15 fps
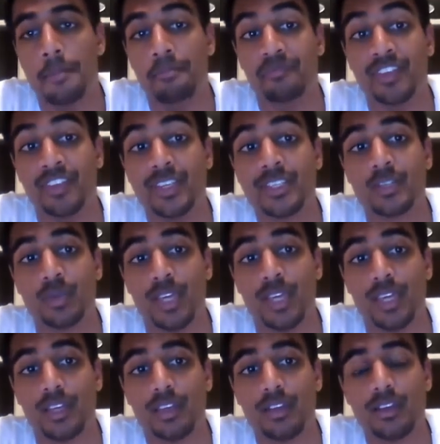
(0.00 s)
This
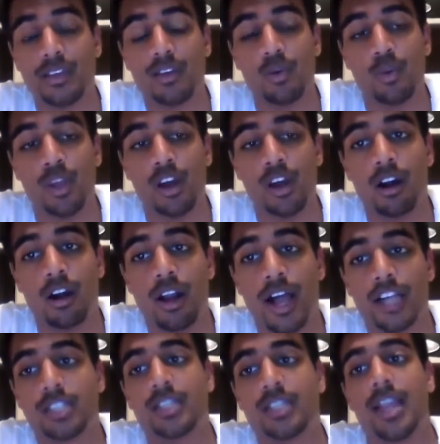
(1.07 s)
week, we are
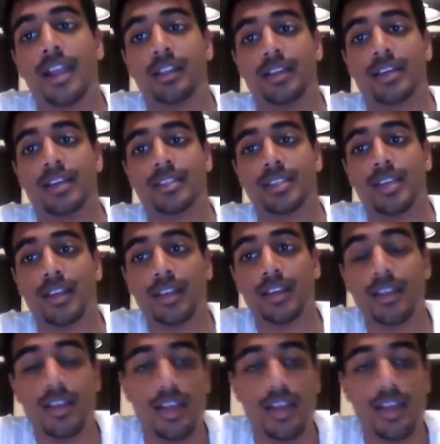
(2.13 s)
actually analyzing